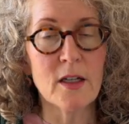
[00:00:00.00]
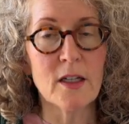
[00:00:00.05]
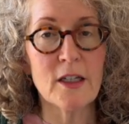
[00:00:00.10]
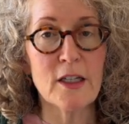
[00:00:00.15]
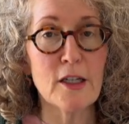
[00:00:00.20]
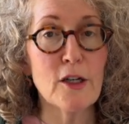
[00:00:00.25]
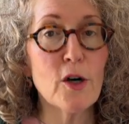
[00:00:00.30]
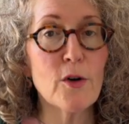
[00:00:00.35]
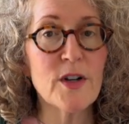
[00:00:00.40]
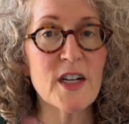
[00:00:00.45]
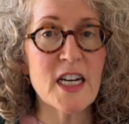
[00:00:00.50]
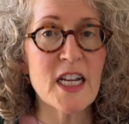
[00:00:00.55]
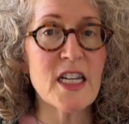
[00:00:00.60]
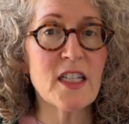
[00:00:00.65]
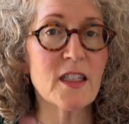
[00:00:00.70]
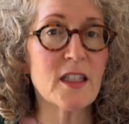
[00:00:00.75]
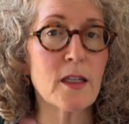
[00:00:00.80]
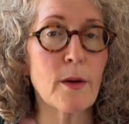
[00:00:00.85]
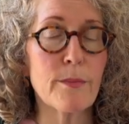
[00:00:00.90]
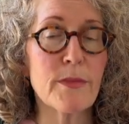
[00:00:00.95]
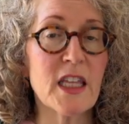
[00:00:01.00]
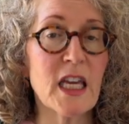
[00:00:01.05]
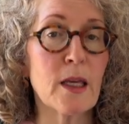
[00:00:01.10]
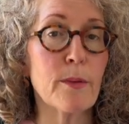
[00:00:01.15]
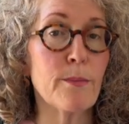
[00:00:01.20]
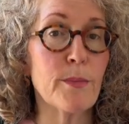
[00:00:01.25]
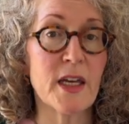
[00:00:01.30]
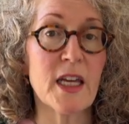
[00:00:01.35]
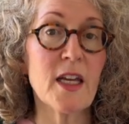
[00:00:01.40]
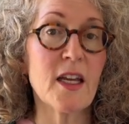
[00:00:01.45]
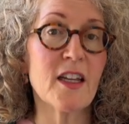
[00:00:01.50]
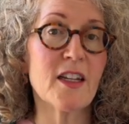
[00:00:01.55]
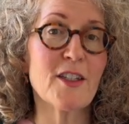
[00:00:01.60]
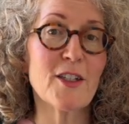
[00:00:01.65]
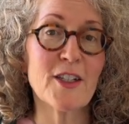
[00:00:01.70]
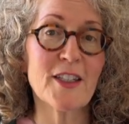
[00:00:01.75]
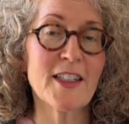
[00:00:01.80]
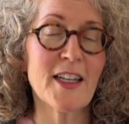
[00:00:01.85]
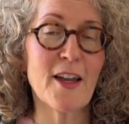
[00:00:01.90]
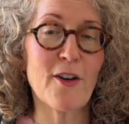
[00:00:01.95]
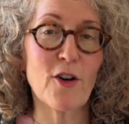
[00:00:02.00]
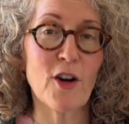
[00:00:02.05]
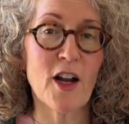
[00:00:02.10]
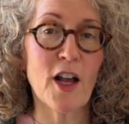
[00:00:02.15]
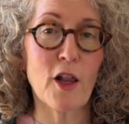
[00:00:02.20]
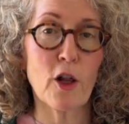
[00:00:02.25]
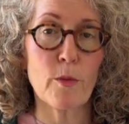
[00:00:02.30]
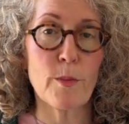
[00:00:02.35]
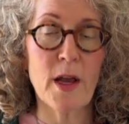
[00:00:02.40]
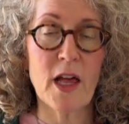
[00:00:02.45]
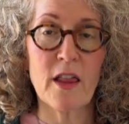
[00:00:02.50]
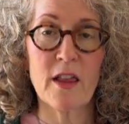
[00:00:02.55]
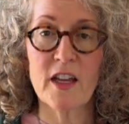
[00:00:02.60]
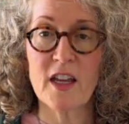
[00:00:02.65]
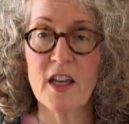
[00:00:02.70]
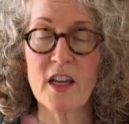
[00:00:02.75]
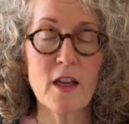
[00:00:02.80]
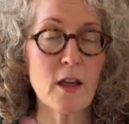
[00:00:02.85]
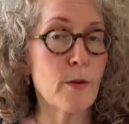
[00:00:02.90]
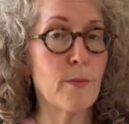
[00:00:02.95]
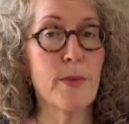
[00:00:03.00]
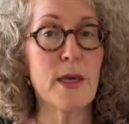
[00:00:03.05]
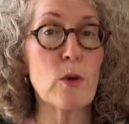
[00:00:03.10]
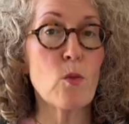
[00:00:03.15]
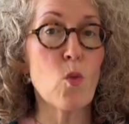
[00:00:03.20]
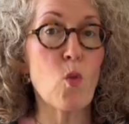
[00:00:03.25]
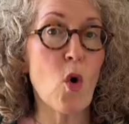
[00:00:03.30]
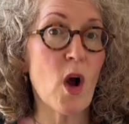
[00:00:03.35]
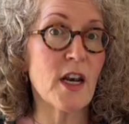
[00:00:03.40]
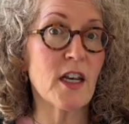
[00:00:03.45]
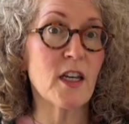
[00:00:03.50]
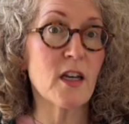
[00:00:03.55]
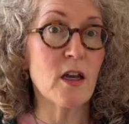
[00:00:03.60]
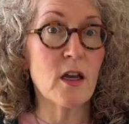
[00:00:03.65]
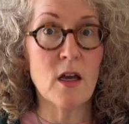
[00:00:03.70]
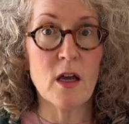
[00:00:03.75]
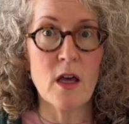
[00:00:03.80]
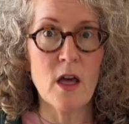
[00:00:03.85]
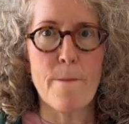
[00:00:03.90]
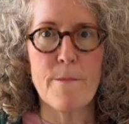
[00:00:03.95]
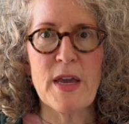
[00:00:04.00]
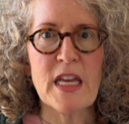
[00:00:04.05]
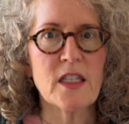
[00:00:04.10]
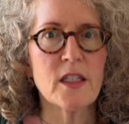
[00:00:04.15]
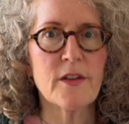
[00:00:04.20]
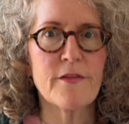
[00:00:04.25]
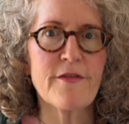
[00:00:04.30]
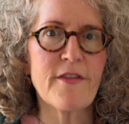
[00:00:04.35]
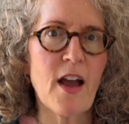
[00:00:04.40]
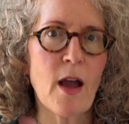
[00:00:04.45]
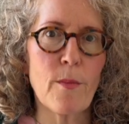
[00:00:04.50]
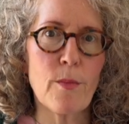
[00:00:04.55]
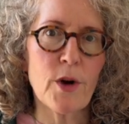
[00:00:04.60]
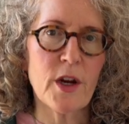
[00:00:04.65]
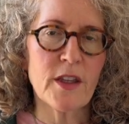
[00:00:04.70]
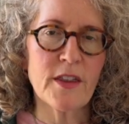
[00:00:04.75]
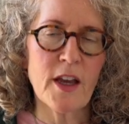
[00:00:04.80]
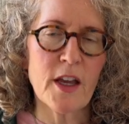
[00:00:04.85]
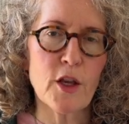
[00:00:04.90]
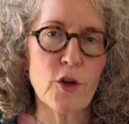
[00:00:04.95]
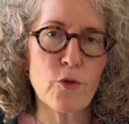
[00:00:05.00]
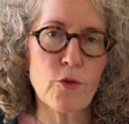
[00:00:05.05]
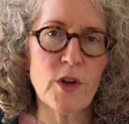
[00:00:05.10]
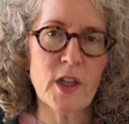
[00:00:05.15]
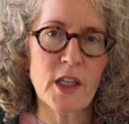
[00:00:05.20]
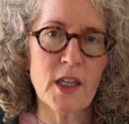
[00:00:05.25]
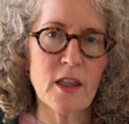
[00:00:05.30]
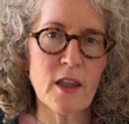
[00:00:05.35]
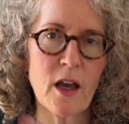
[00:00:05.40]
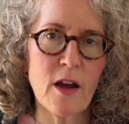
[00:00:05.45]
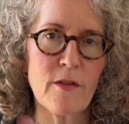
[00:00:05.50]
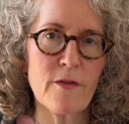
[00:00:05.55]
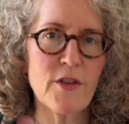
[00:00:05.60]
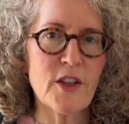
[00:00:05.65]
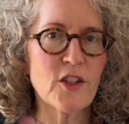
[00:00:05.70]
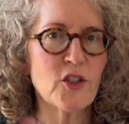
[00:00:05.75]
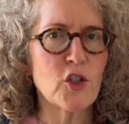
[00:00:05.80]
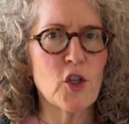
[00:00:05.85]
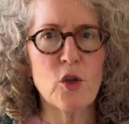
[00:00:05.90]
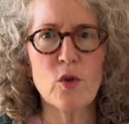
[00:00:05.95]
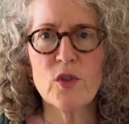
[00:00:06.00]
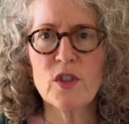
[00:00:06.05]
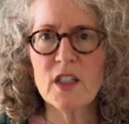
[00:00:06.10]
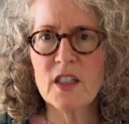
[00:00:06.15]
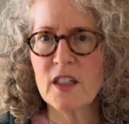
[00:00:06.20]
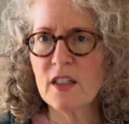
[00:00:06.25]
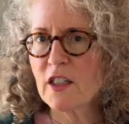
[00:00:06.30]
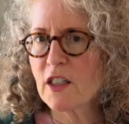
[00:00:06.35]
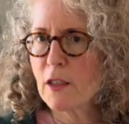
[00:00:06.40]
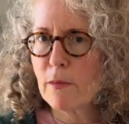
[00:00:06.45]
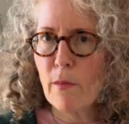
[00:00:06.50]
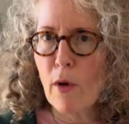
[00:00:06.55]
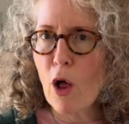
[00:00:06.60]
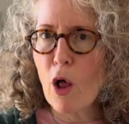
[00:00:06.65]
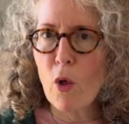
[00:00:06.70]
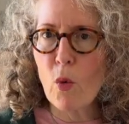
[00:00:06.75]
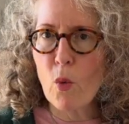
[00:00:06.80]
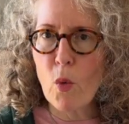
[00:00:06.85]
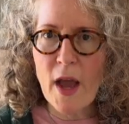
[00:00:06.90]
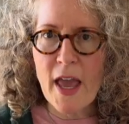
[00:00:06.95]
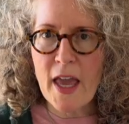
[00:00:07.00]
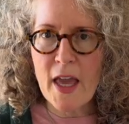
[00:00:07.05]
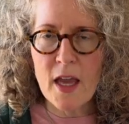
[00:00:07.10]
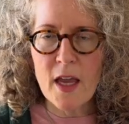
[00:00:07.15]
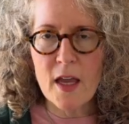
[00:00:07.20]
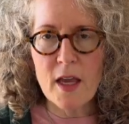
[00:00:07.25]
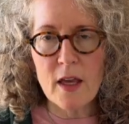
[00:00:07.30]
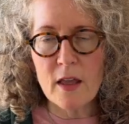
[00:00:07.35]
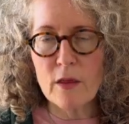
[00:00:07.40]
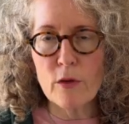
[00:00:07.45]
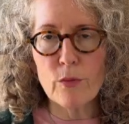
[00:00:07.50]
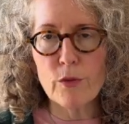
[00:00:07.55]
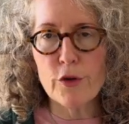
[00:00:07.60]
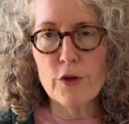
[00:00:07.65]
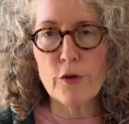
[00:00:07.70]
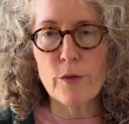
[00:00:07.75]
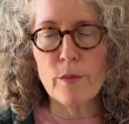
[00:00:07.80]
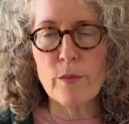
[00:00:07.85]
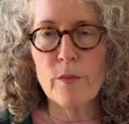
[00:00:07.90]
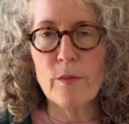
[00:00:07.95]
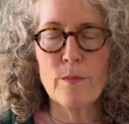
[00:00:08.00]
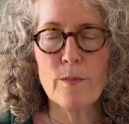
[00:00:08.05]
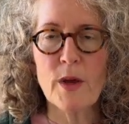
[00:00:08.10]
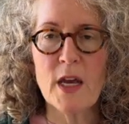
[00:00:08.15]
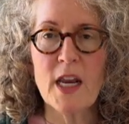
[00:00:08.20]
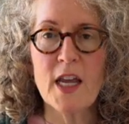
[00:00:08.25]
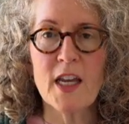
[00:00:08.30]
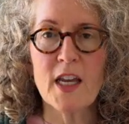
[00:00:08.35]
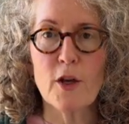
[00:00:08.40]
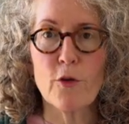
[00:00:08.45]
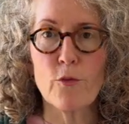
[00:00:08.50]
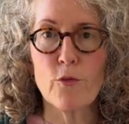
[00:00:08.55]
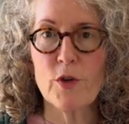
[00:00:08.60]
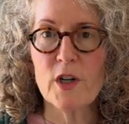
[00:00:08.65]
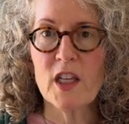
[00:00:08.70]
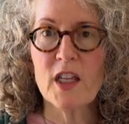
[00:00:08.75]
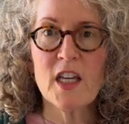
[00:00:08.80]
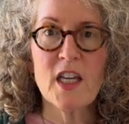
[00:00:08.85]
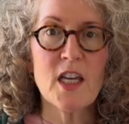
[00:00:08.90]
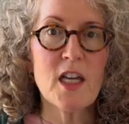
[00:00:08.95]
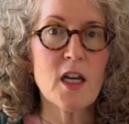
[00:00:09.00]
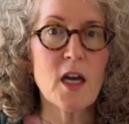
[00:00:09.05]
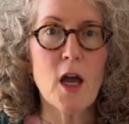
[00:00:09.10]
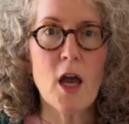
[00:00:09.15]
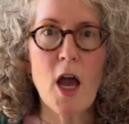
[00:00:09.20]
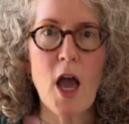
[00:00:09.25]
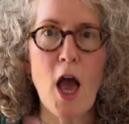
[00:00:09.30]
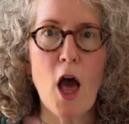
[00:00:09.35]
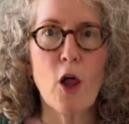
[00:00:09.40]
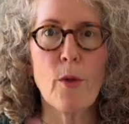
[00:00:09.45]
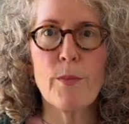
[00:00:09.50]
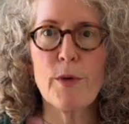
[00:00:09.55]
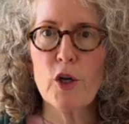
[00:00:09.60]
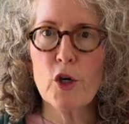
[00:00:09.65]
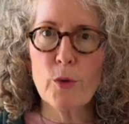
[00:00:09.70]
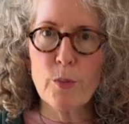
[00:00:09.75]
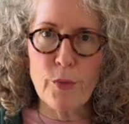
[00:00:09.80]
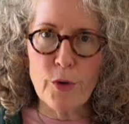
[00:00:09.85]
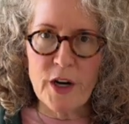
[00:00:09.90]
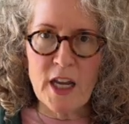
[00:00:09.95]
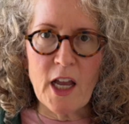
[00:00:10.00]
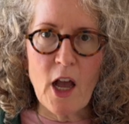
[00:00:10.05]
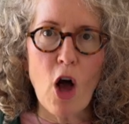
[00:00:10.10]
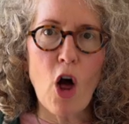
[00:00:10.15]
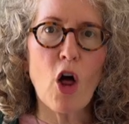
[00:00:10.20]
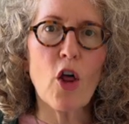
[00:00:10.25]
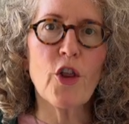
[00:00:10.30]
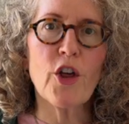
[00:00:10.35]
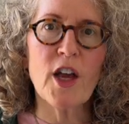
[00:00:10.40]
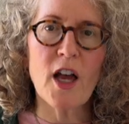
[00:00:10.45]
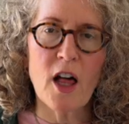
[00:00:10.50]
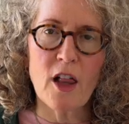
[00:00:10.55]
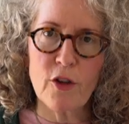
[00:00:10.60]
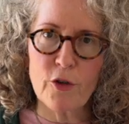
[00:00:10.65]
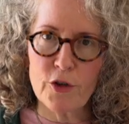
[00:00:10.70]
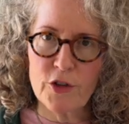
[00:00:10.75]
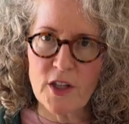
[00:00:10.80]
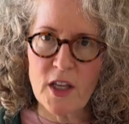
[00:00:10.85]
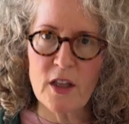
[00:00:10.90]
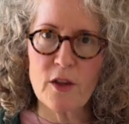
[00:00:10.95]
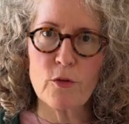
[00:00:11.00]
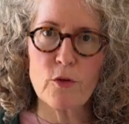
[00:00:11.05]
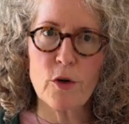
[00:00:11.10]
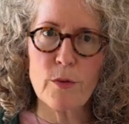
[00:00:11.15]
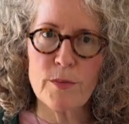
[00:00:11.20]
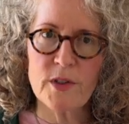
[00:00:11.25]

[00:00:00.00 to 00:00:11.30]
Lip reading: You don't need something big to set your color palette. It can be one piece of fabric that you really love that's used in a small way in the room, but it can really help you to bring all the colors in the room